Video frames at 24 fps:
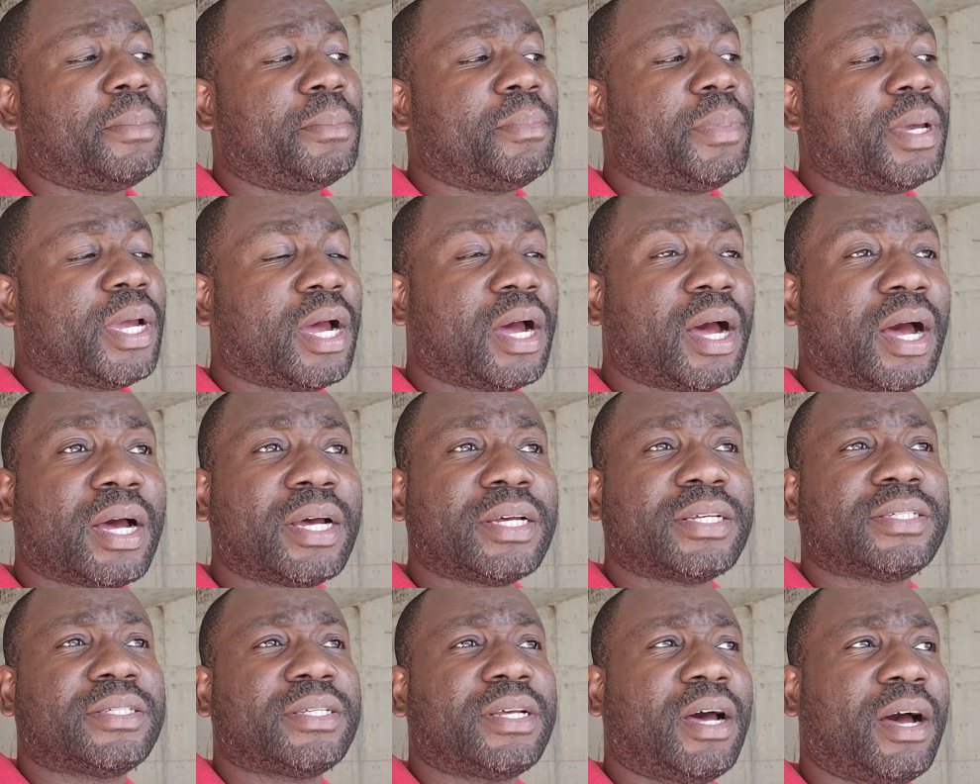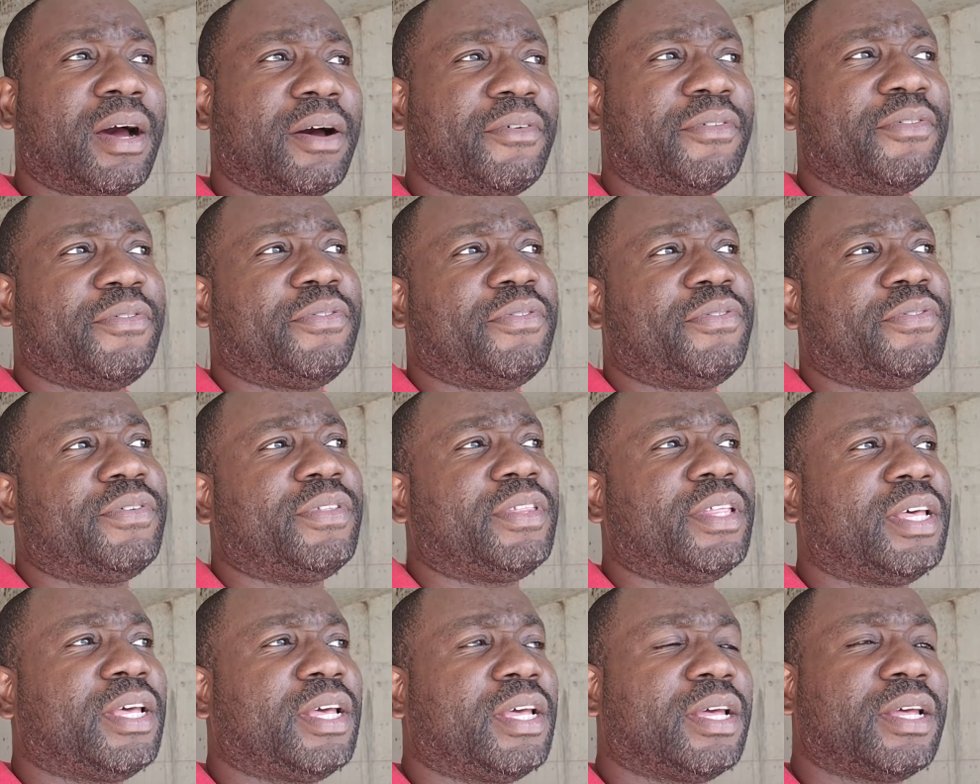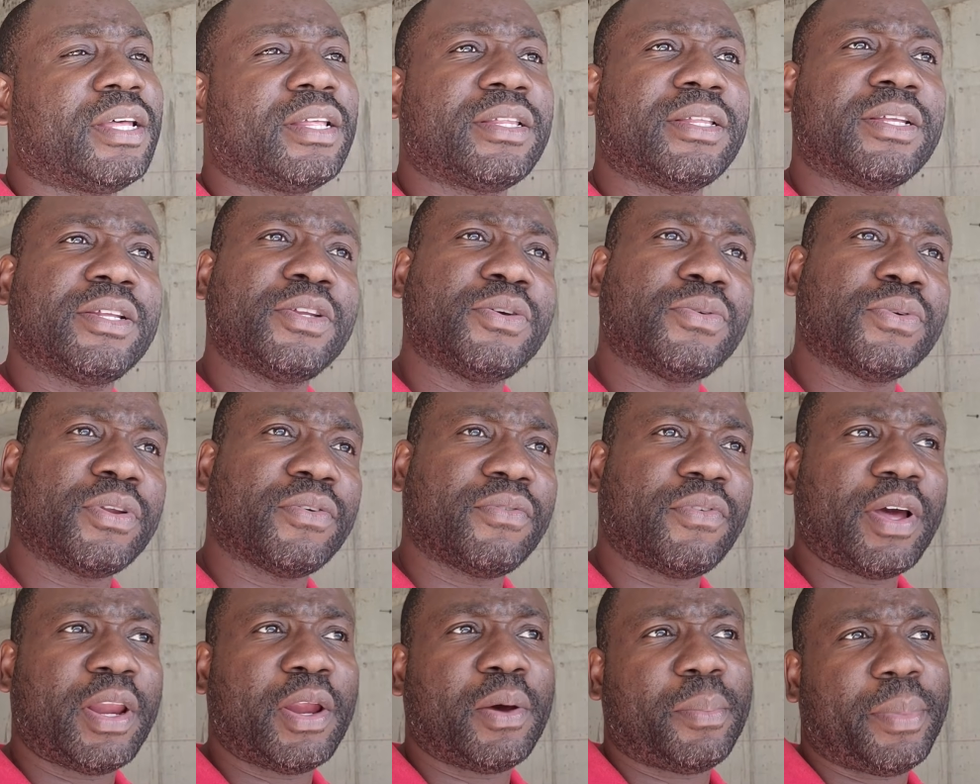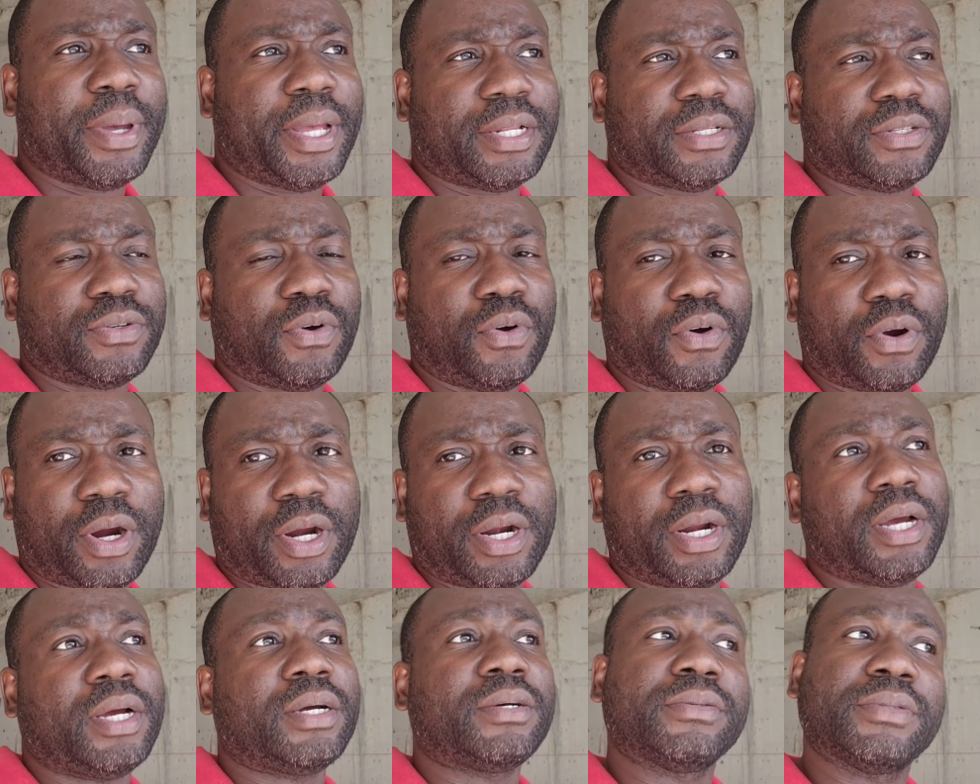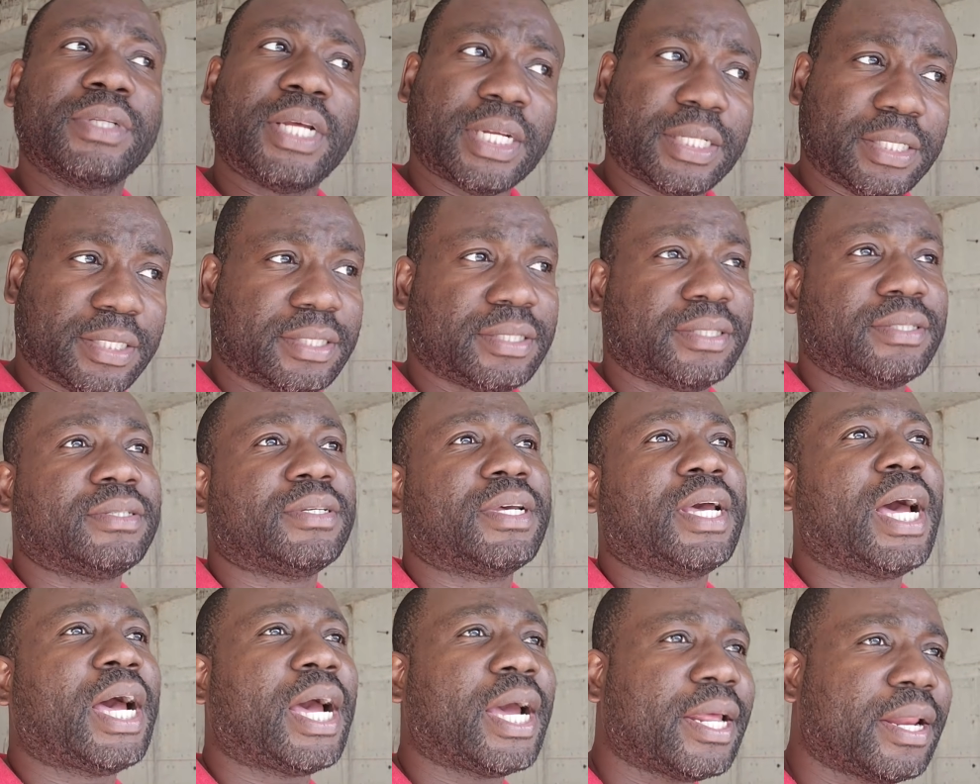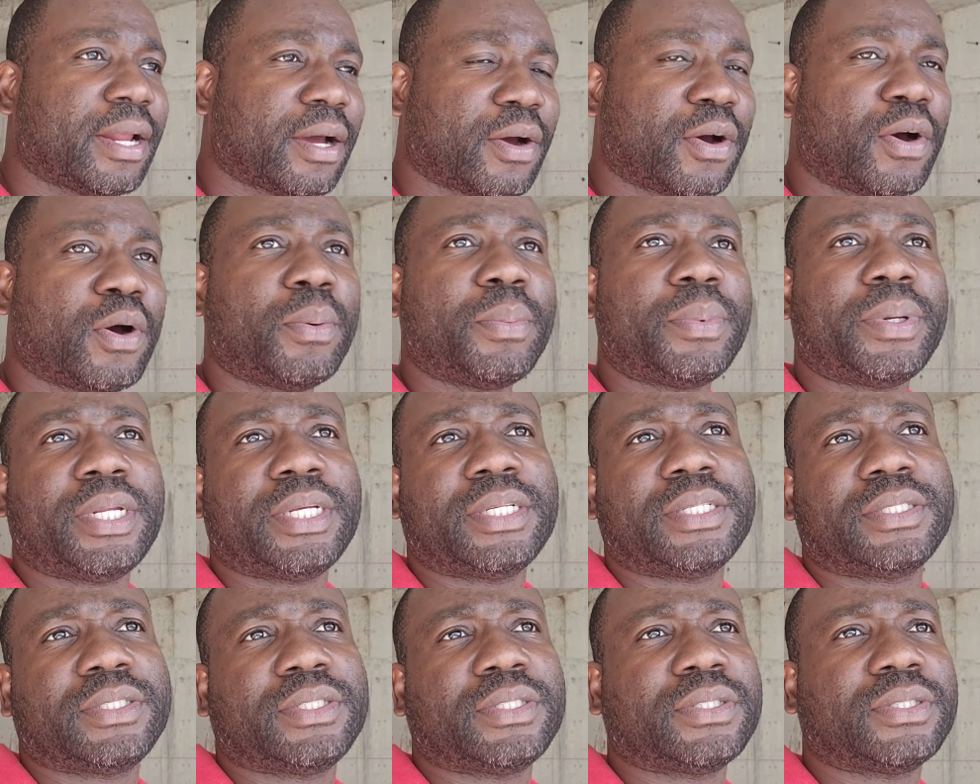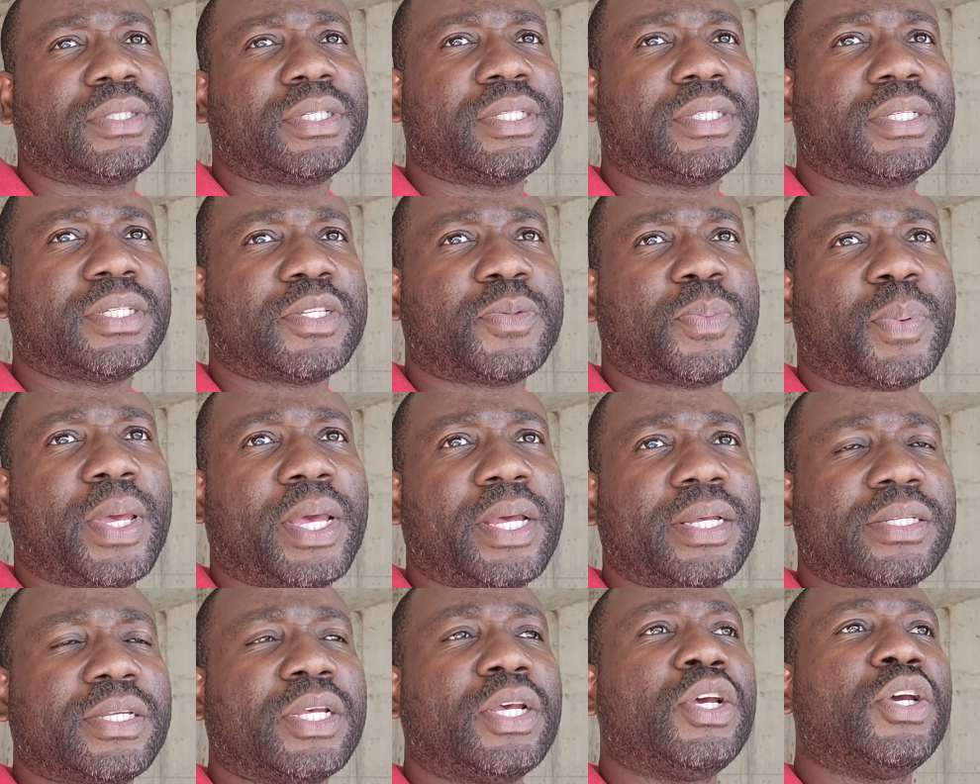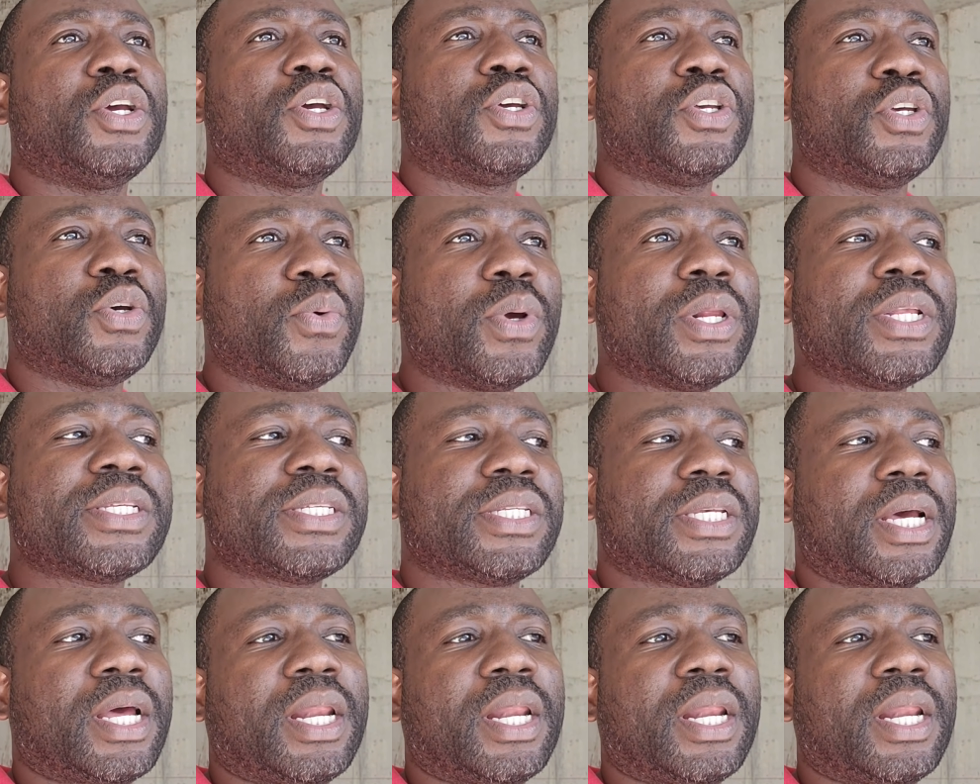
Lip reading: because of the new development order that's kind of coming into space, you will see a